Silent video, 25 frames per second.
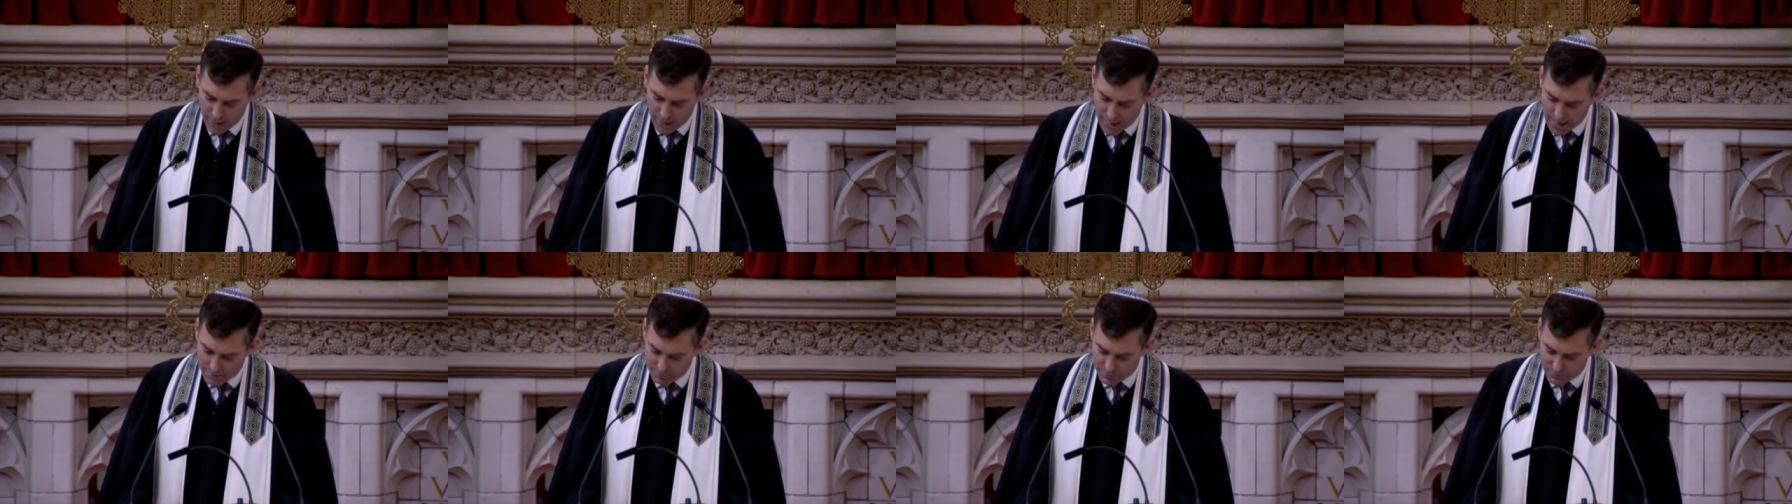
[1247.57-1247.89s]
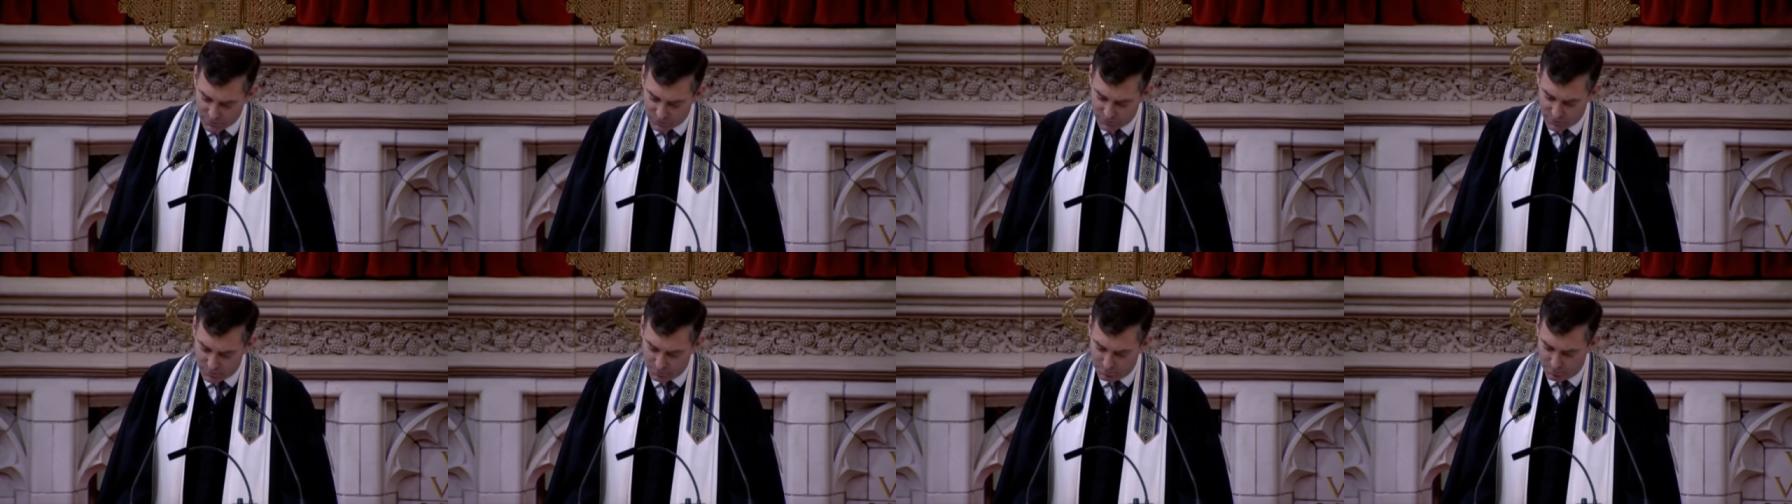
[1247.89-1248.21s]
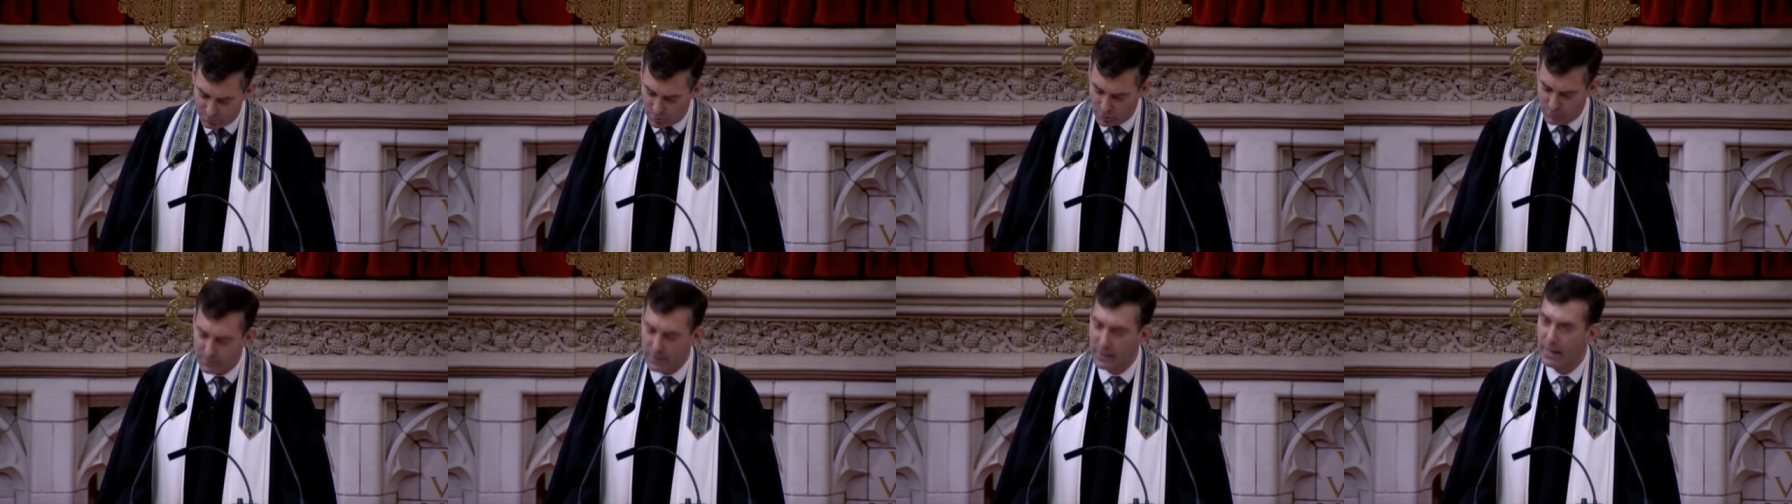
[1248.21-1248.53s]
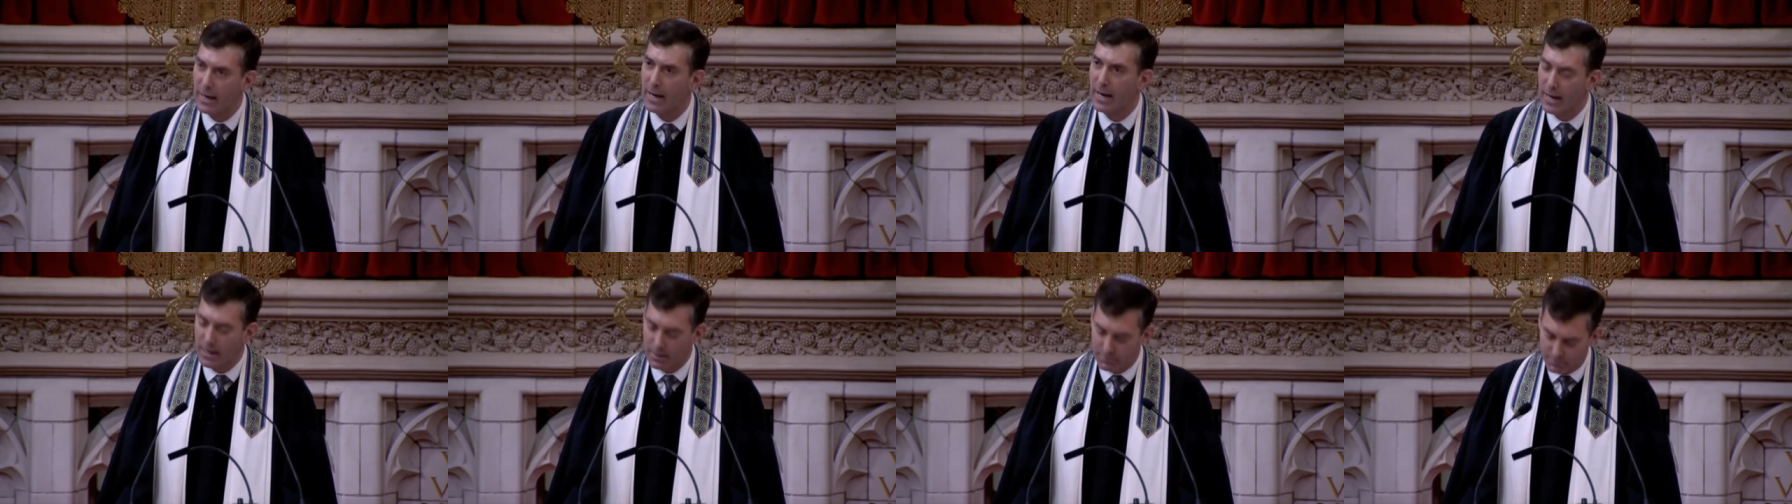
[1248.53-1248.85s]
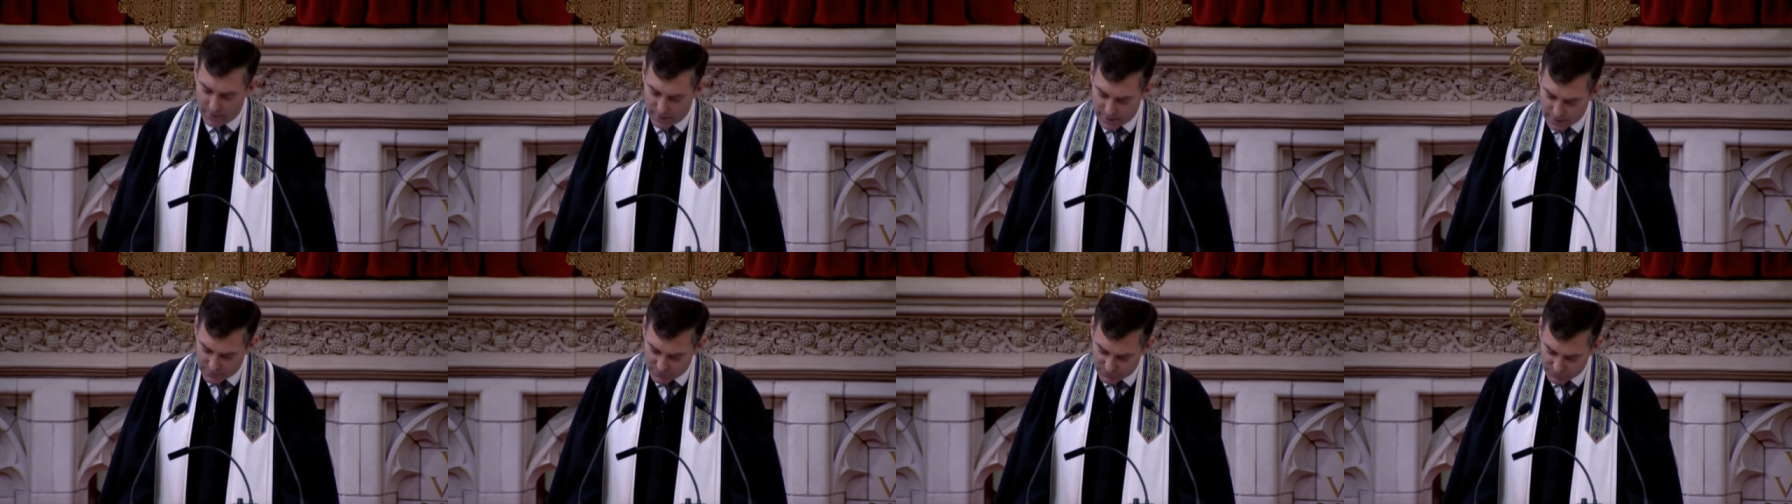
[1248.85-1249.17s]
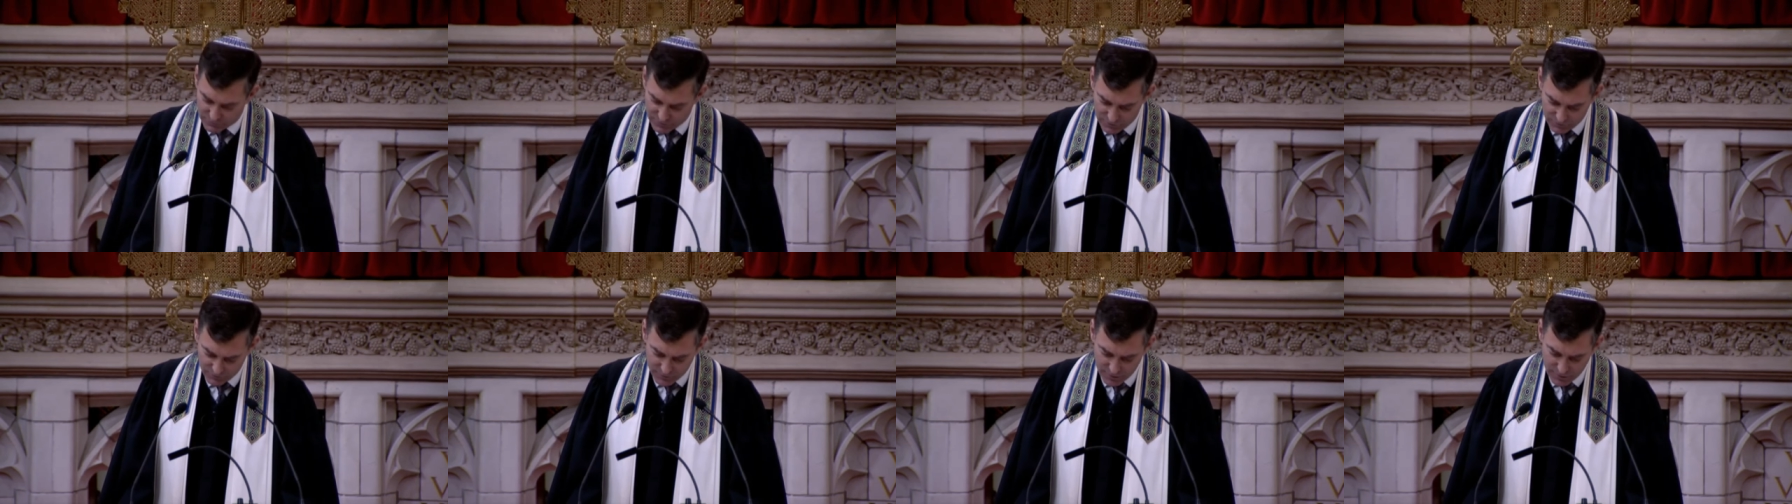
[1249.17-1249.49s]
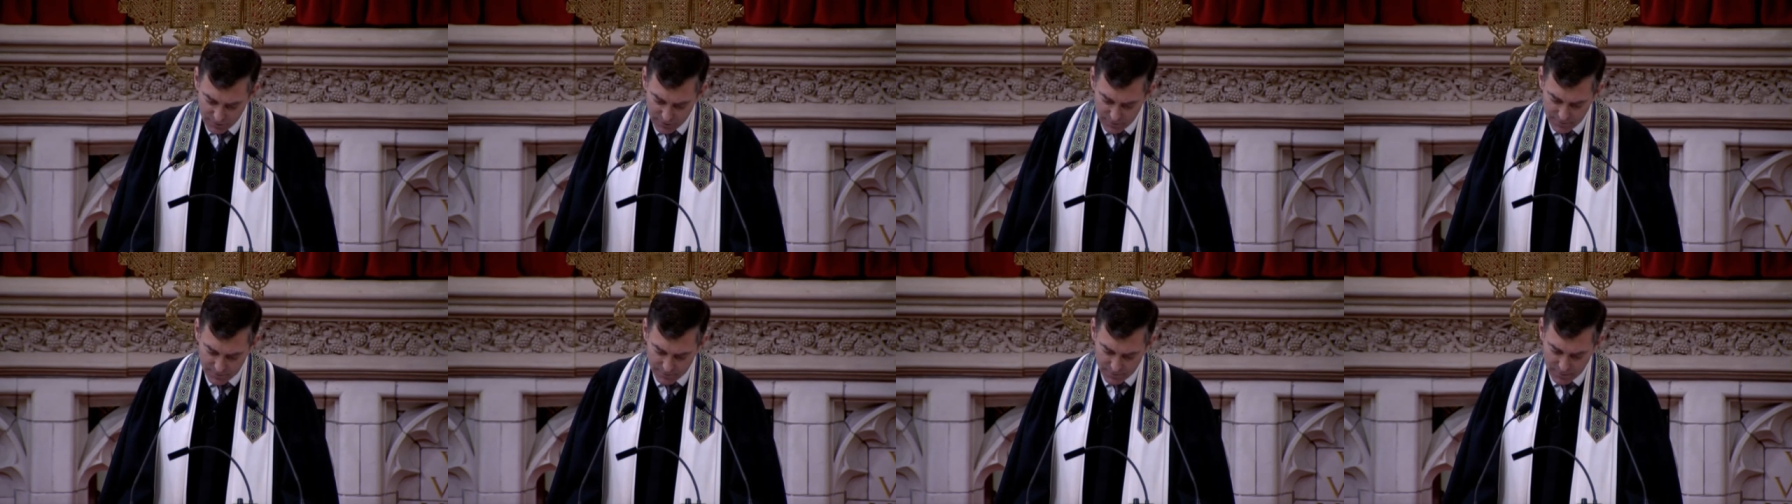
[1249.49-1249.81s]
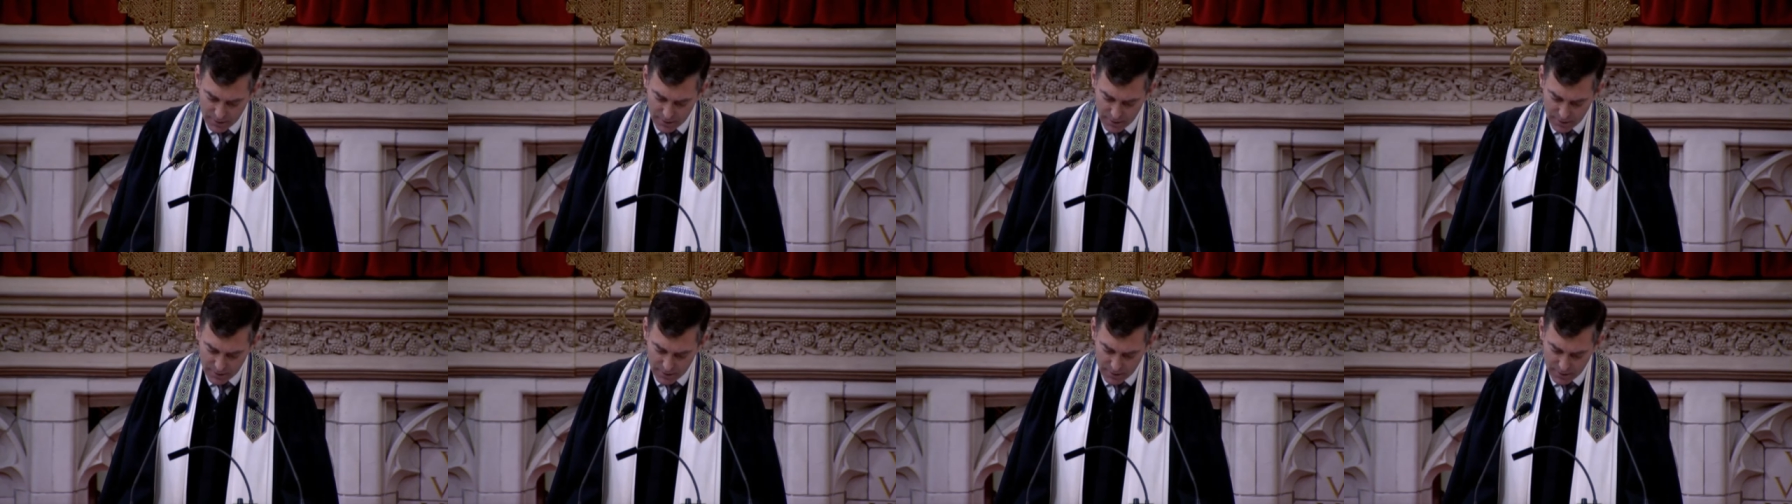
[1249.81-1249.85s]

happens in Birmingham, he insisted.